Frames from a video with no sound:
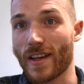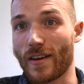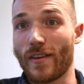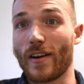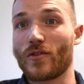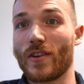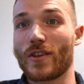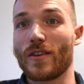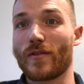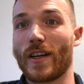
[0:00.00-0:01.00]
very
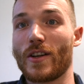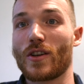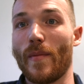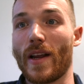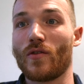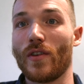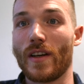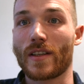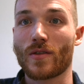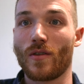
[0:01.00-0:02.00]
traditional financial
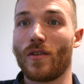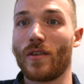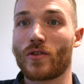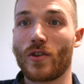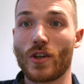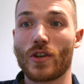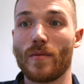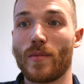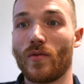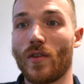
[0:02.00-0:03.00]
metrics or
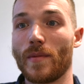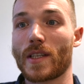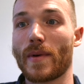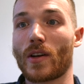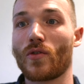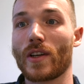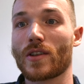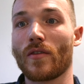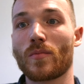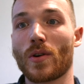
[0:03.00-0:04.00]
traditional performance
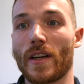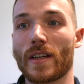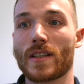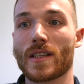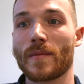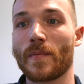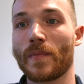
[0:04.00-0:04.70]
metrics of products.